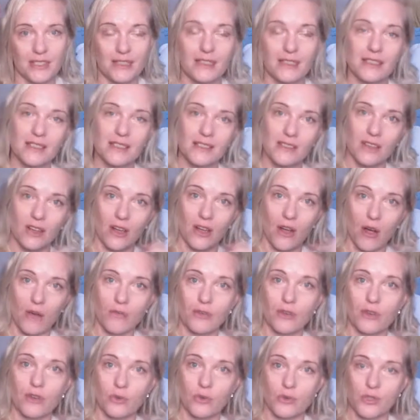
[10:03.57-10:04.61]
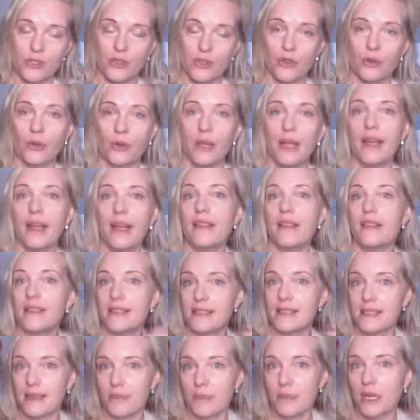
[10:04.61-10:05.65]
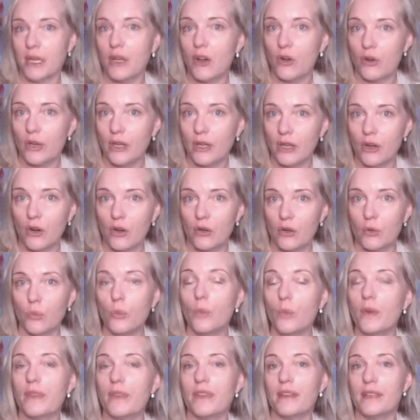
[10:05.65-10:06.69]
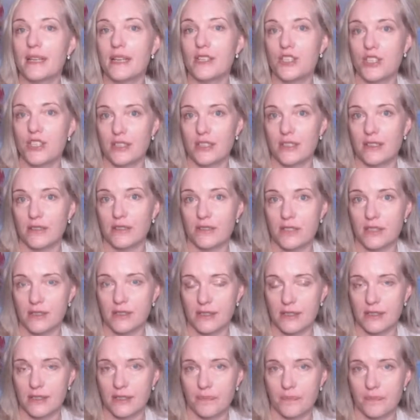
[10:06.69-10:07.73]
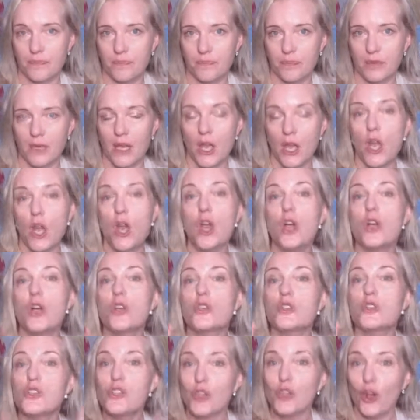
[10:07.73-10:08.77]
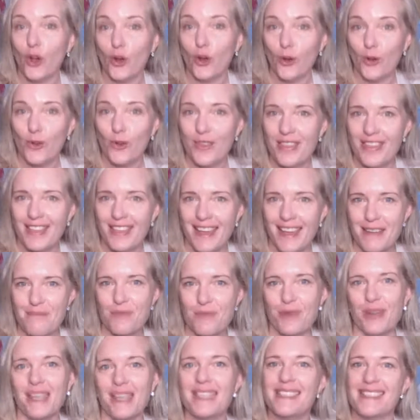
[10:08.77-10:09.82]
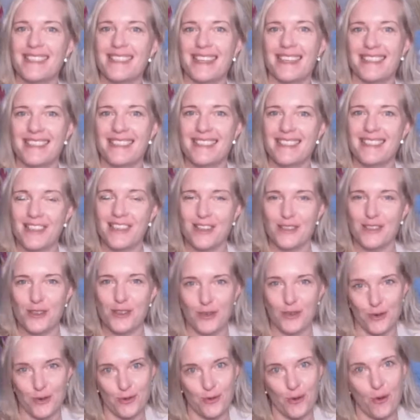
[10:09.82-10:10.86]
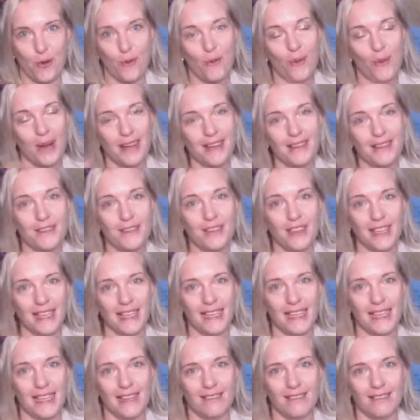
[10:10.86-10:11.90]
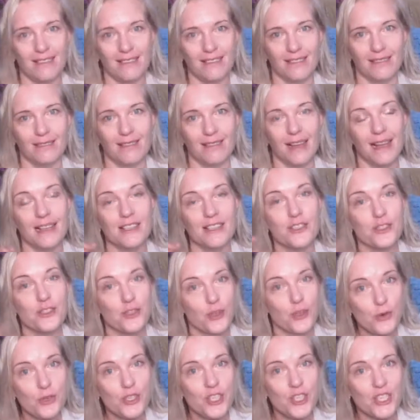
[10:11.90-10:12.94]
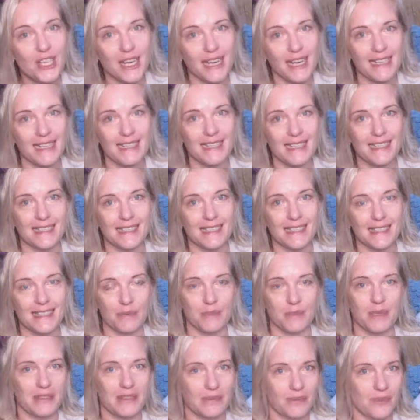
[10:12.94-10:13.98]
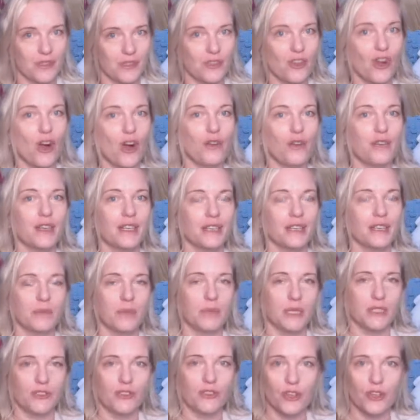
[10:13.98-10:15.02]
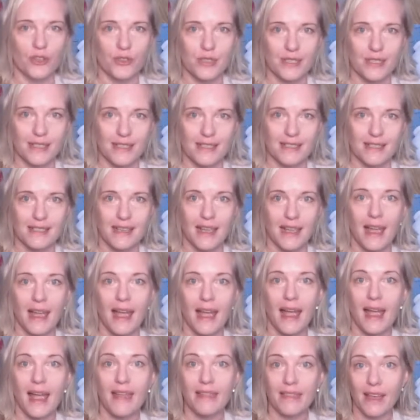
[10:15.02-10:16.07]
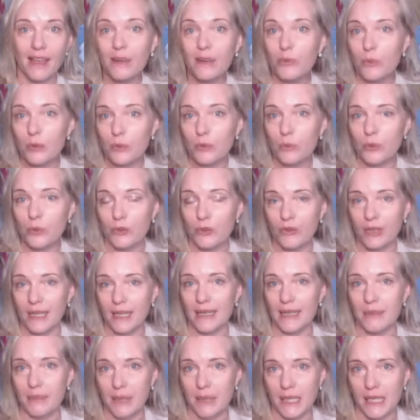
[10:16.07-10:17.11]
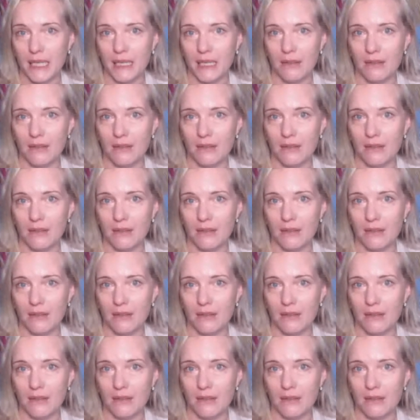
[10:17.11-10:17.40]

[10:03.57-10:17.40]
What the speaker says: It's often also there's something going on with the digestive system. So that brings us to one of the associated symptoms of endometriosis. And that one would really be